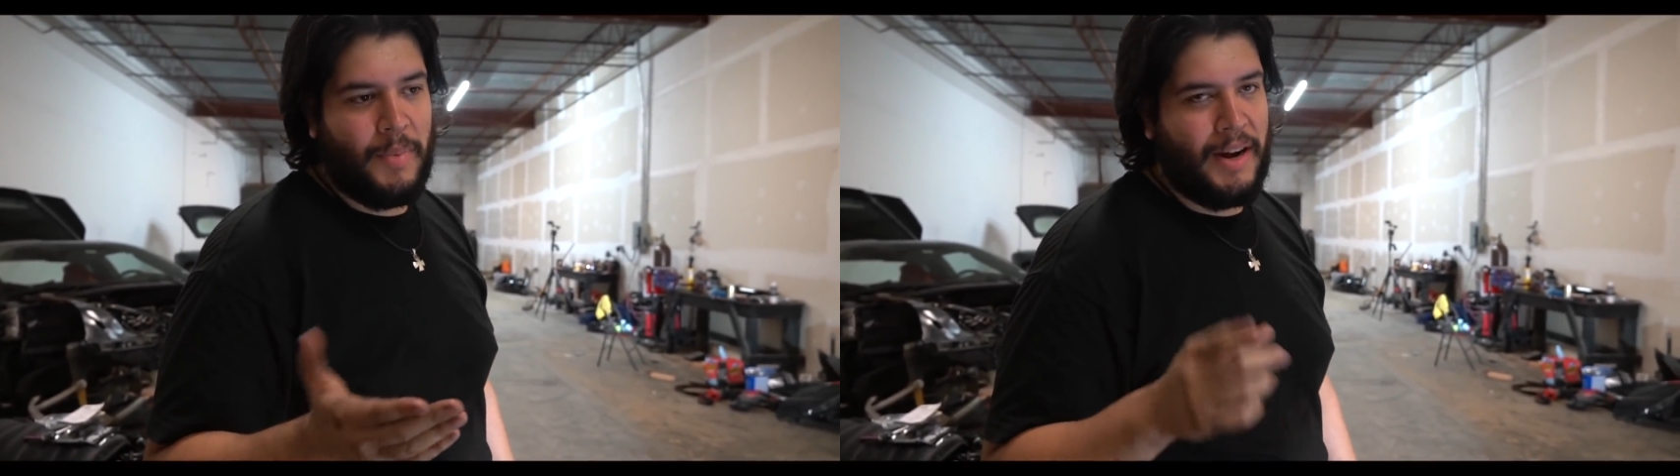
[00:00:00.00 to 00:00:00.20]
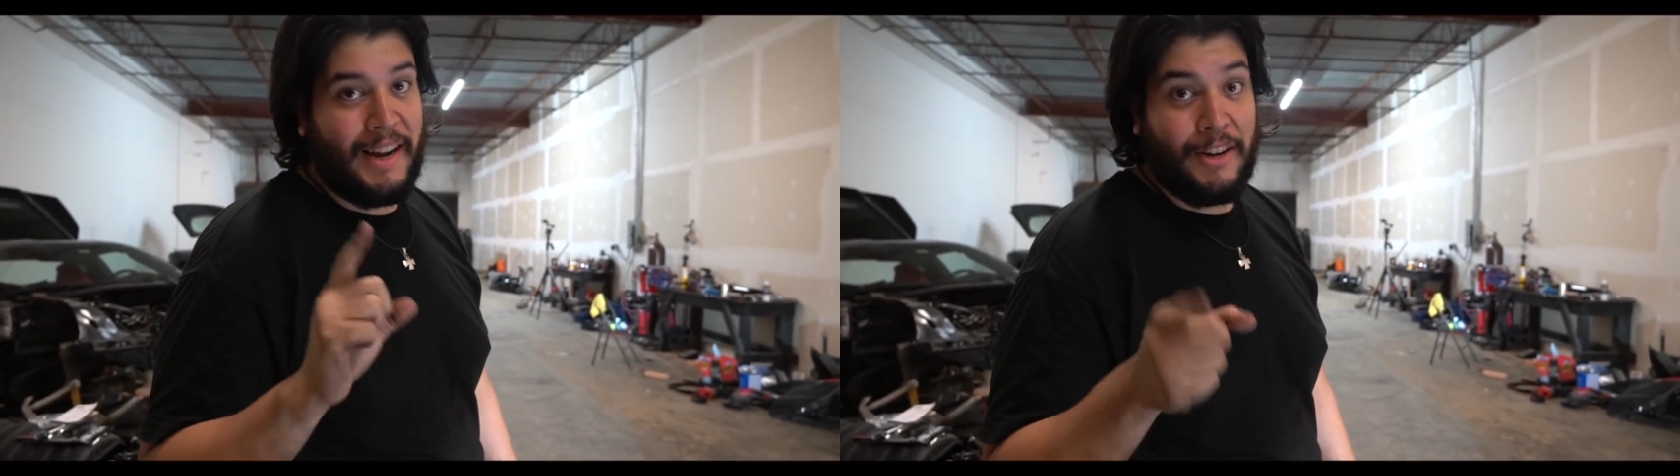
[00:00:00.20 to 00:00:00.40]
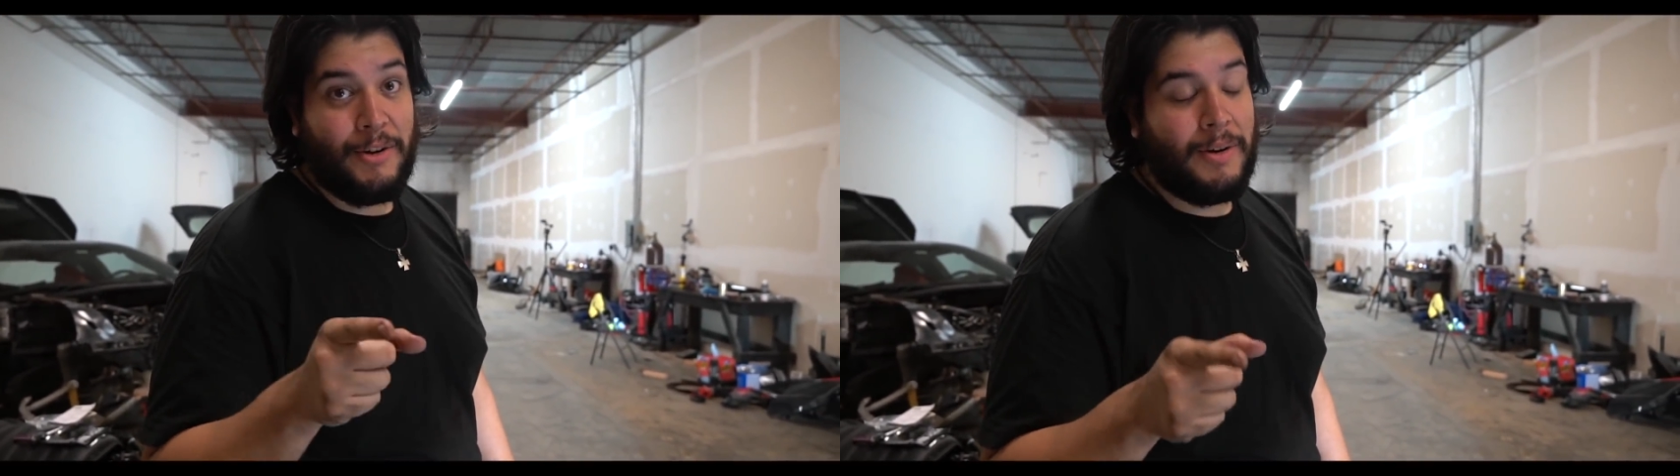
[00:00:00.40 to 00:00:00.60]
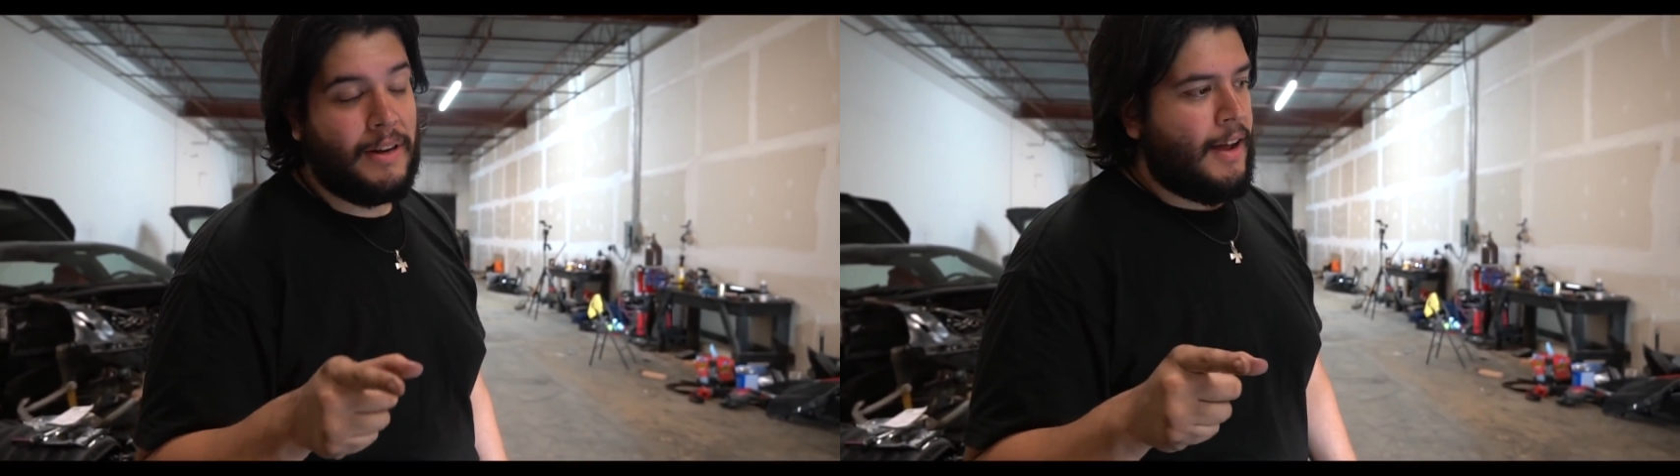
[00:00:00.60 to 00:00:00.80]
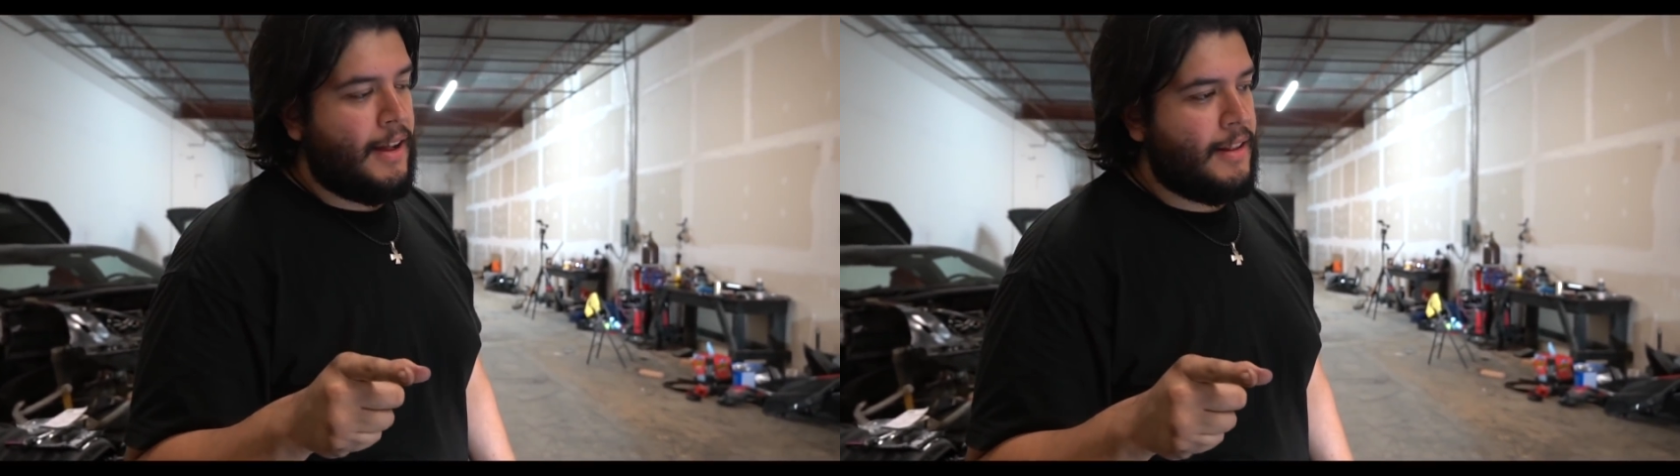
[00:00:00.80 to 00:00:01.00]
But I can do
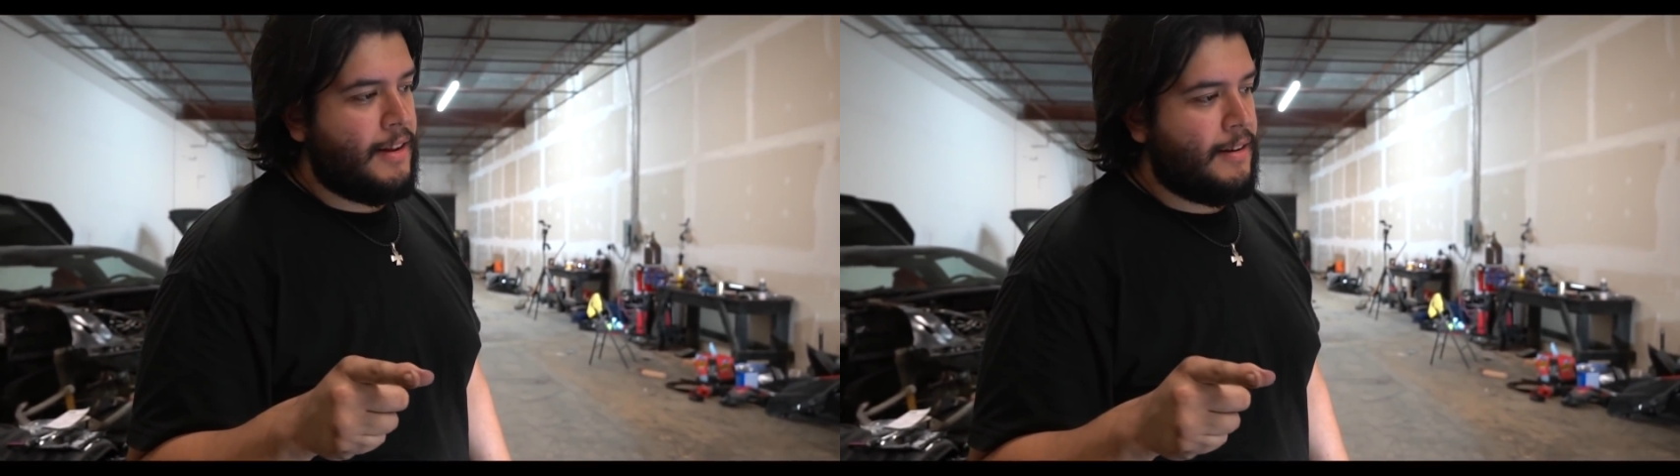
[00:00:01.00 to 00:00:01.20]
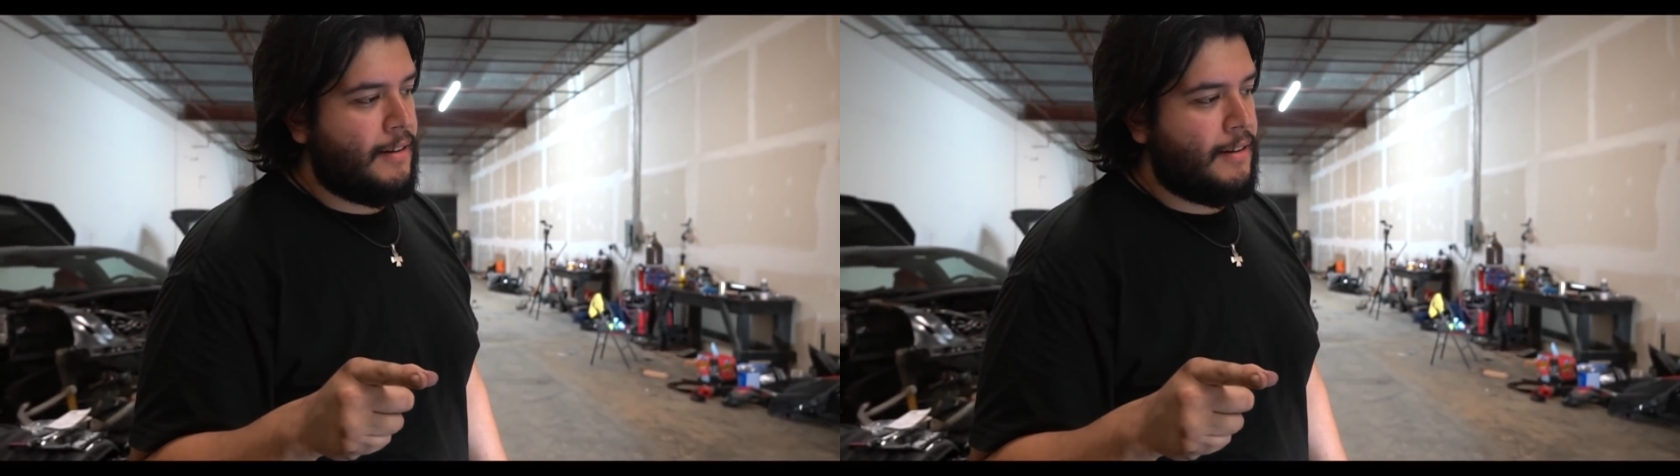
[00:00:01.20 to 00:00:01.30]
it, and then